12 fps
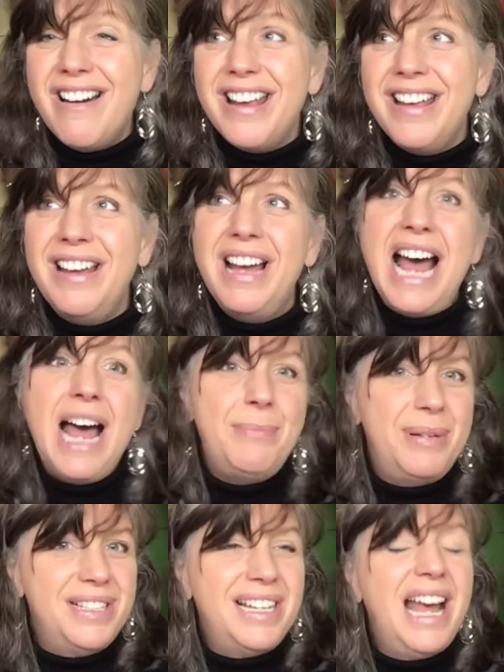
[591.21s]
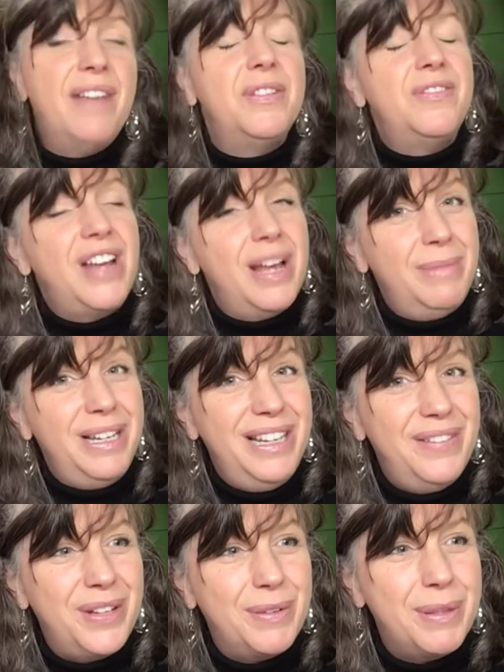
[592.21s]
I happen to have a family
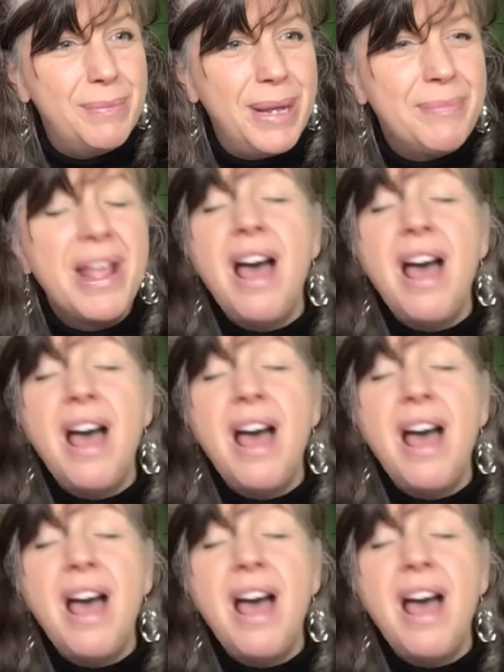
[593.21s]
living with me.